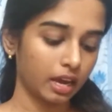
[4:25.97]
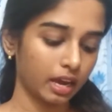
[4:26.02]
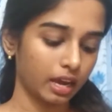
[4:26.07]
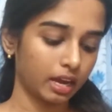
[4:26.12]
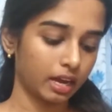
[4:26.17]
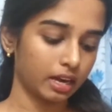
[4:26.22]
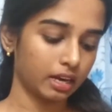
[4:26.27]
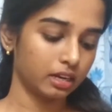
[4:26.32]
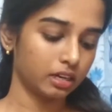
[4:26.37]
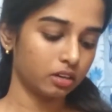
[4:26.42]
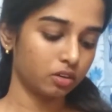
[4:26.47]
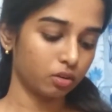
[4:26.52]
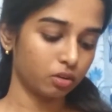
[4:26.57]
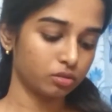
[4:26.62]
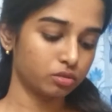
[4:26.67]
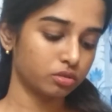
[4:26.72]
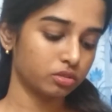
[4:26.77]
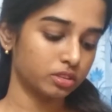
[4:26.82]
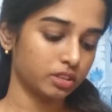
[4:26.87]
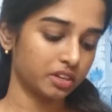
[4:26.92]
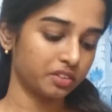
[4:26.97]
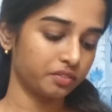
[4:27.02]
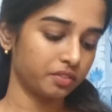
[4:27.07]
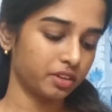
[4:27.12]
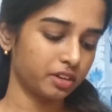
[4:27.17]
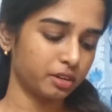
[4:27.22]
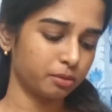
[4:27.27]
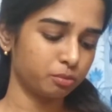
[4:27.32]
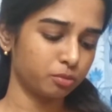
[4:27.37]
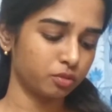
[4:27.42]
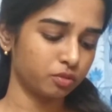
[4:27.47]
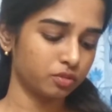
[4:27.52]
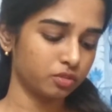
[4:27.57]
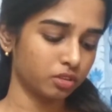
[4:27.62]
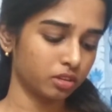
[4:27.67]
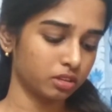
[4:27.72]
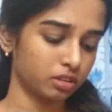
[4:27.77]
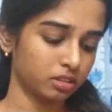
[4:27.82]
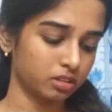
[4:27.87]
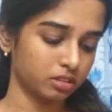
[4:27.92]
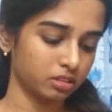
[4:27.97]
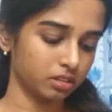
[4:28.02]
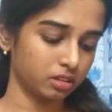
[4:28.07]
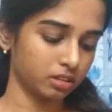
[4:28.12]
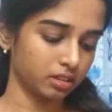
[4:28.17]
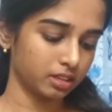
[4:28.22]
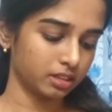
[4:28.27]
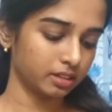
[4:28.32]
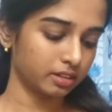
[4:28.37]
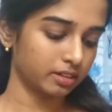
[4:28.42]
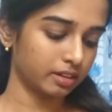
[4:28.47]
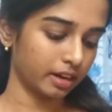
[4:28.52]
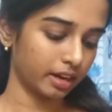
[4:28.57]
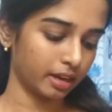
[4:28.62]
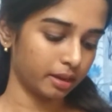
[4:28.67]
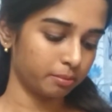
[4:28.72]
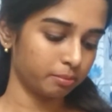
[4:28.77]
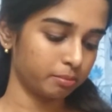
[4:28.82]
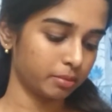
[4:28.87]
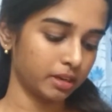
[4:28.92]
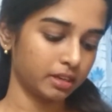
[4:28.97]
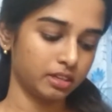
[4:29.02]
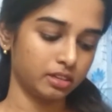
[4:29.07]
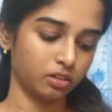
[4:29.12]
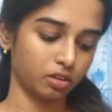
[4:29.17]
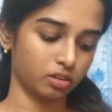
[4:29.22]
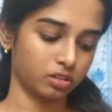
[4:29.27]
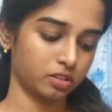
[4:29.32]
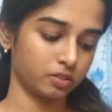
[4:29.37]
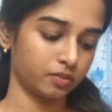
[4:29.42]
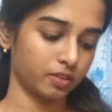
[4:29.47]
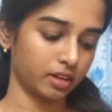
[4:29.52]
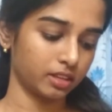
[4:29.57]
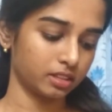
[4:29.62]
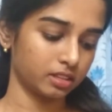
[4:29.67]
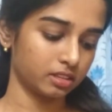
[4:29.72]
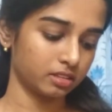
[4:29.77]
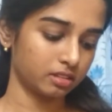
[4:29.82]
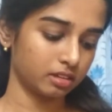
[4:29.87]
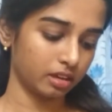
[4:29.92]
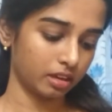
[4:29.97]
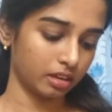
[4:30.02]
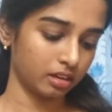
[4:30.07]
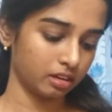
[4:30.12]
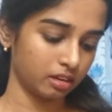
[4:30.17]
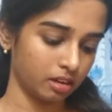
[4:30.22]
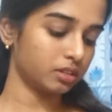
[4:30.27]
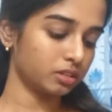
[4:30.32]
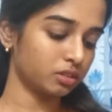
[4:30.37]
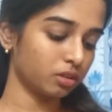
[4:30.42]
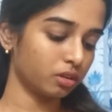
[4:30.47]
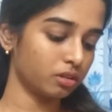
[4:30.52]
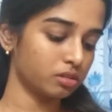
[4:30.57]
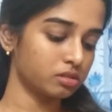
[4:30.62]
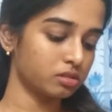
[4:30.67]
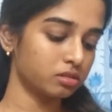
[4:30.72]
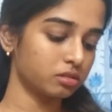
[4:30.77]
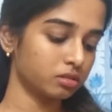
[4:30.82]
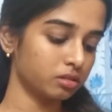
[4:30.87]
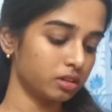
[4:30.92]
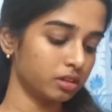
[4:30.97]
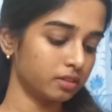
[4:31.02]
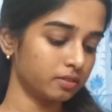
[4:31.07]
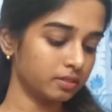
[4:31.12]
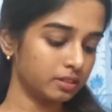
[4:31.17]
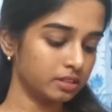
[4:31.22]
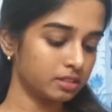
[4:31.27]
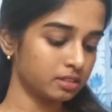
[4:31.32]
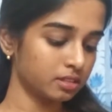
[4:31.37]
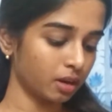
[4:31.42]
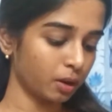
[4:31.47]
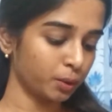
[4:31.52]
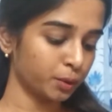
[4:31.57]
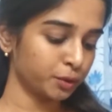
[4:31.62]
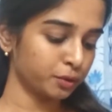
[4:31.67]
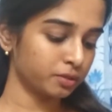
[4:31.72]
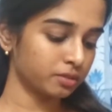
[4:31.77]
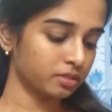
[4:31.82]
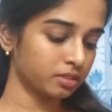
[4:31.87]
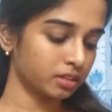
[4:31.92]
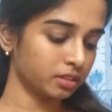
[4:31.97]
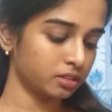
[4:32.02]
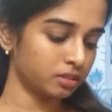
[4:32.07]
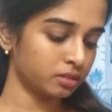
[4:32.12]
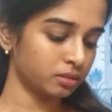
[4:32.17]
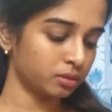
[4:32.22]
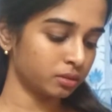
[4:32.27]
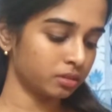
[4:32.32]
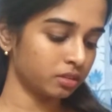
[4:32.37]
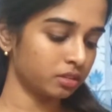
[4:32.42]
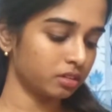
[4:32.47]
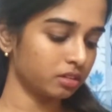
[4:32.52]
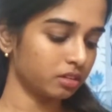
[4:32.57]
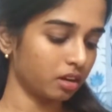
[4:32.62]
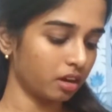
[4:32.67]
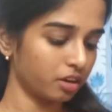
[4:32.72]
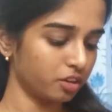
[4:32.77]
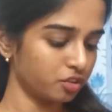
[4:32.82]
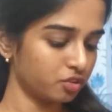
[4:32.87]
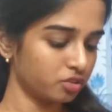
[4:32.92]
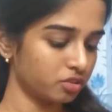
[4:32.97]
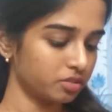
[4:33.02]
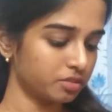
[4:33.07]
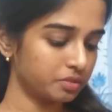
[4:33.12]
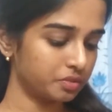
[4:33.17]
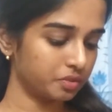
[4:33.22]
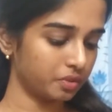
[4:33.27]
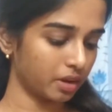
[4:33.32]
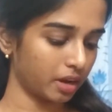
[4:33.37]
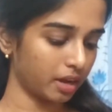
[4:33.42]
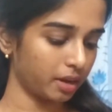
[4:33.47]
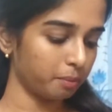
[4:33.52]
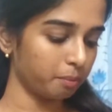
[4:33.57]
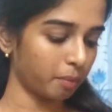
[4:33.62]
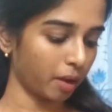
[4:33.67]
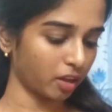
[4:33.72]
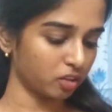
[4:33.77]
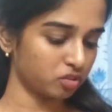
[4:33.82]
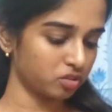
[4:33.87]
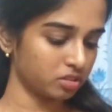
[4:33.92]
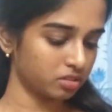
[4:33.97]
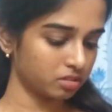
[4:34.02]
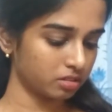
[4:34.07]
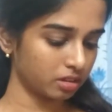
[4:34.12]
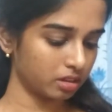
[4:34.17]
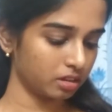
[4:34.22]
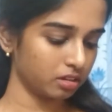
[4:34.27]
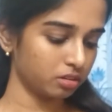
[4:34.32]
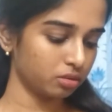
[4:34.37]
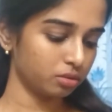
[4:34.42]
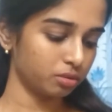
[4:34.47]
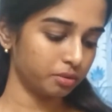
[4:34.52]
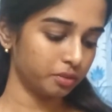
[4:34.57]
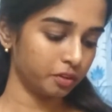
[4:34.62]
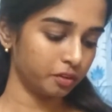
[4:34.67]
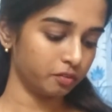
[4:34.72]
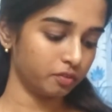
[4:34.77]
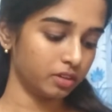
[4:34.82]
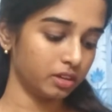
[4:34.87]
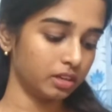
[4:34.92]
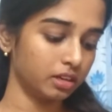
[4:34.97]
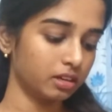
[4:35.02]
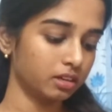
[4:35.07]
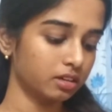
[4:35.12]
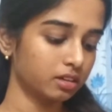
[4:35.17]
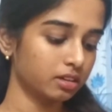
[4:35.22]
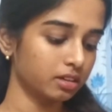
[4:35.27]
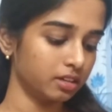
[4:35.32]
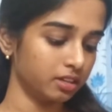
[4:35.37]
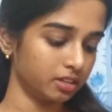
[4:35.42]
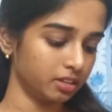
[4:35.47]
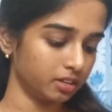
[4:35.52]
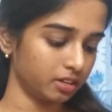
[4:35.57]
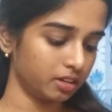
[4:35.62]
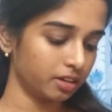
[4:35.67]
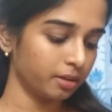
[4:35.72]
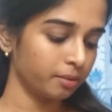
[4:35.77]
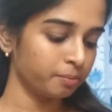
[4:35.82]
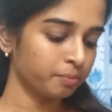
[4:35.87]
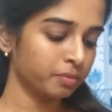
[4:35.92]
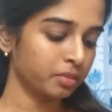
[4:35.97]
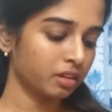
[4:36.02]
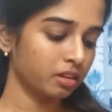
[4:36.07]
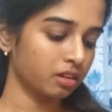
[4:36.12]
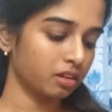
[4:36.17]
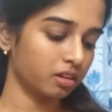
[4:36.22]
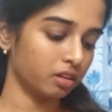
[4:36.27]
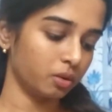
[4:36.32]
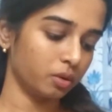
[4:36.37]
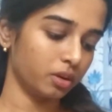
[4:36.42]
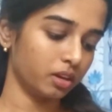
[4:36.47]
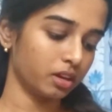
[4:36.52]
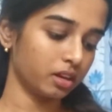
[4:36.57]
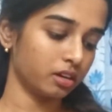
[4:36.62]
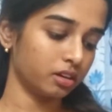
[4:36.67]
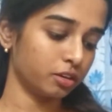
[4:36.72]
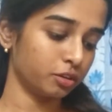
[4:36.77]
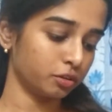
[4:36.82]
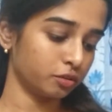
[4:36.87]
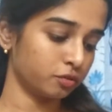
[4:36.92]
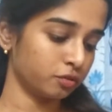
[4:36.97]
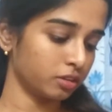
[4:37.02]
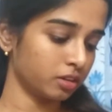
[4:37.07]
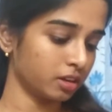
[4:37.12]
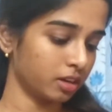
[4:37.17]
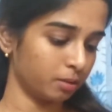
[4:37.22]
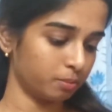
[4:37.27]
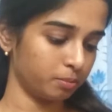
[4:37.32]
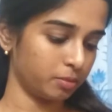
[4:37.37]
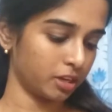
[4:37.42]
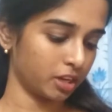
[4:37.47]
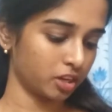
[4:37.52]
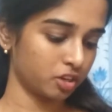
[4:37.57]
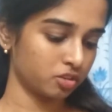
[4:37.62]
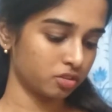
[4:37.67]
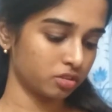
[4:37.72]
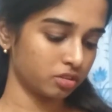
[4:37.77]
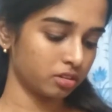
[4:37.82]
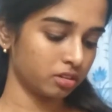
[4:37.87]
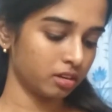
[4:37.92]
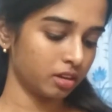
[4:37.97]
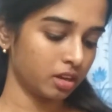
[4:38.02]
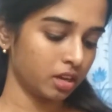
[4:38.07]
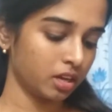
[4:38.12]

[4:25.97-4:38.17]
and it also gently removes all the dirt and grime by detoxifying the skin. It also evens out your skin tone, nourishes dry, patchy skin to reveal a clear, glowing and youthful complexion.